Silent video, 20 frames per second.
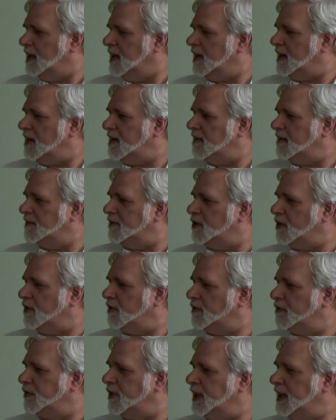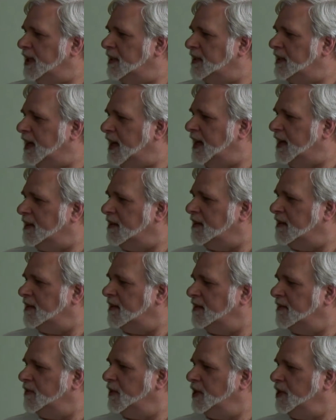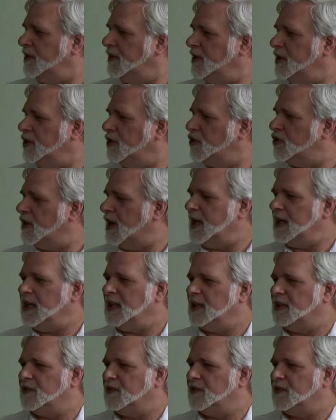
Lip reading: Don't forget that. When you're in your training,